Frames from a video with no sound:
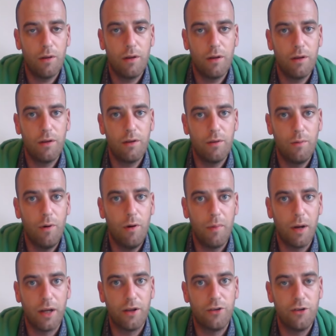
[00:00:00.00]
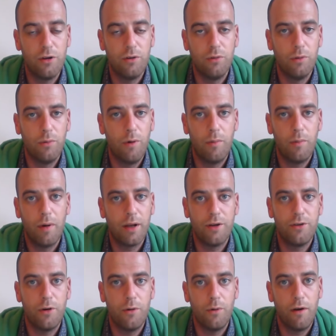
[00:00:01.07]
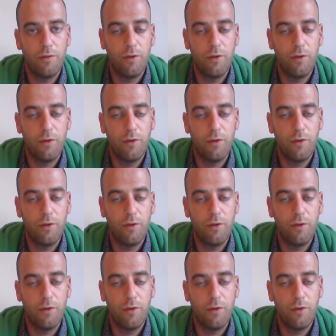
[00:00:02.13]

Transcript: Yeah, I also like... You can't, like, sit on it.